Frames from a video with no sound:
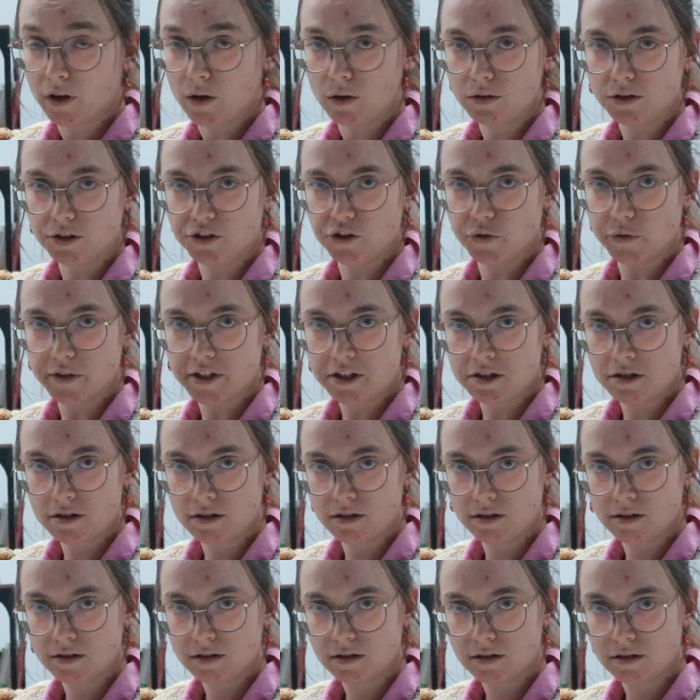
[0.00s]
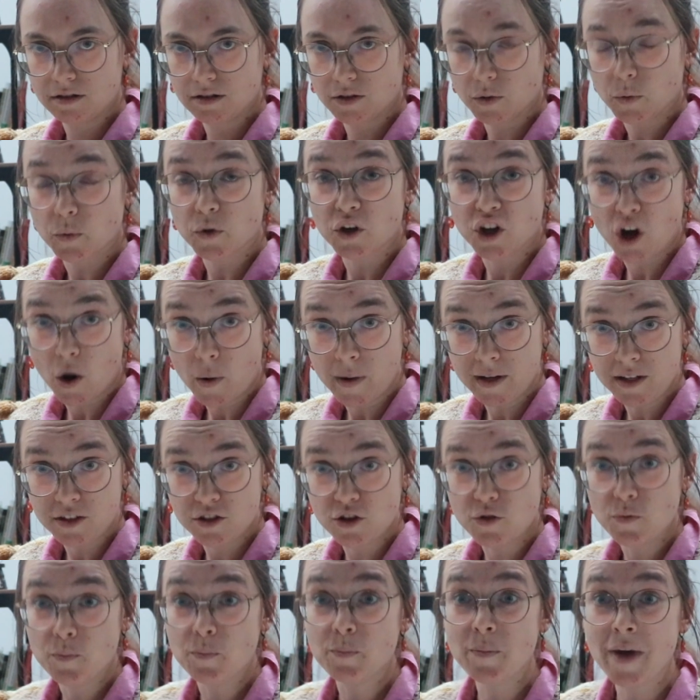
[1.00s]
going to do it. We're
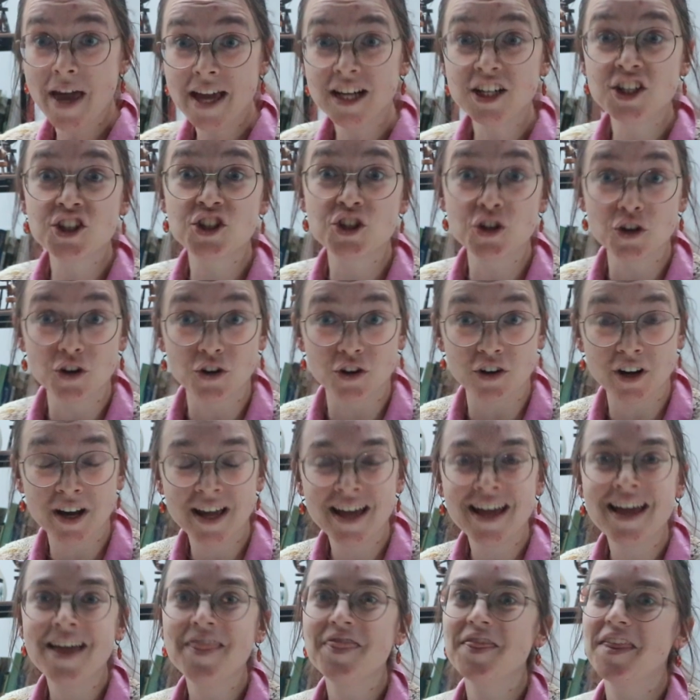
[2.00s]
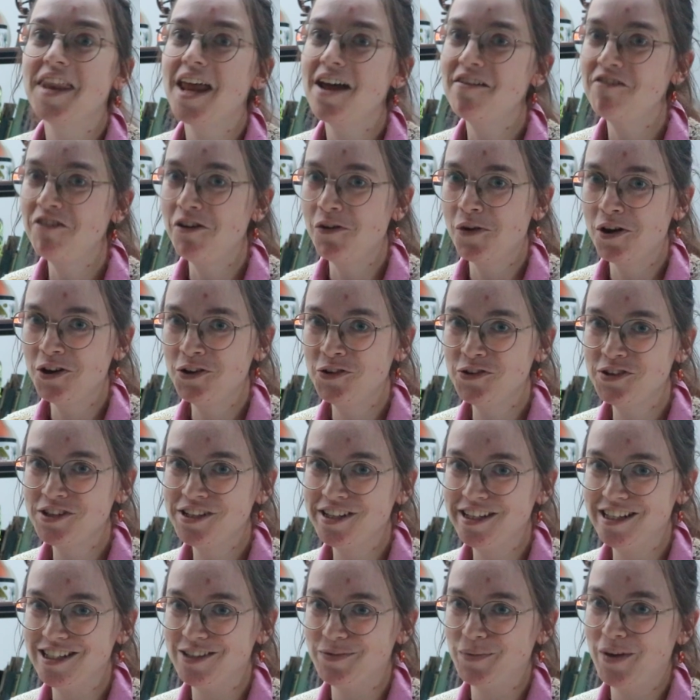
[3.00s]
going to make sure that everyone who
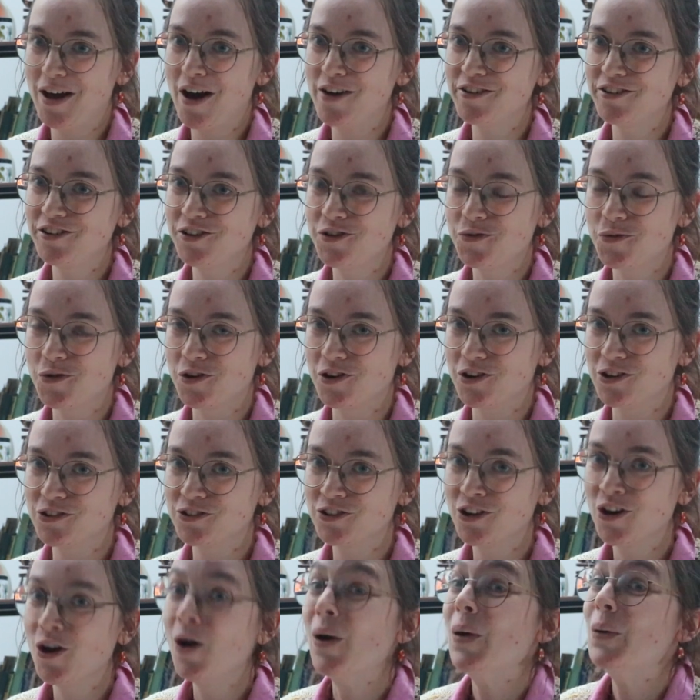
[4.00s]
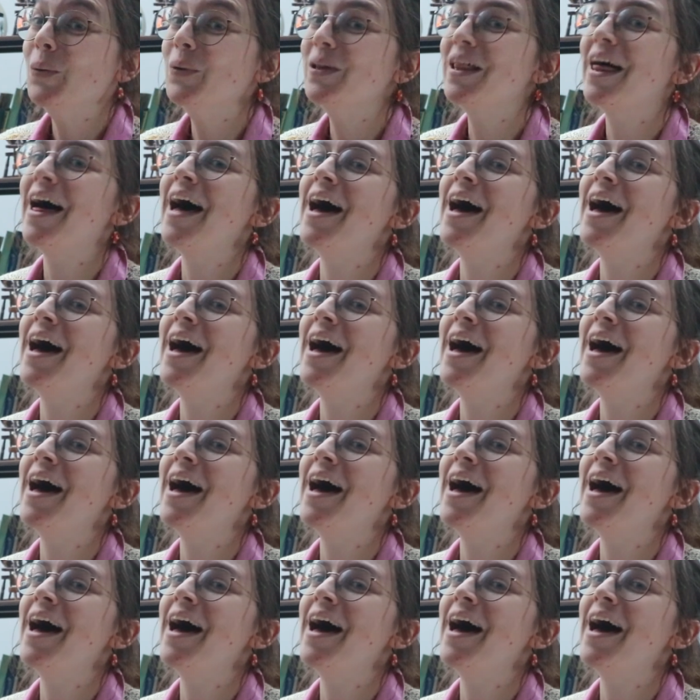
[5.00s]
sees me out in the world will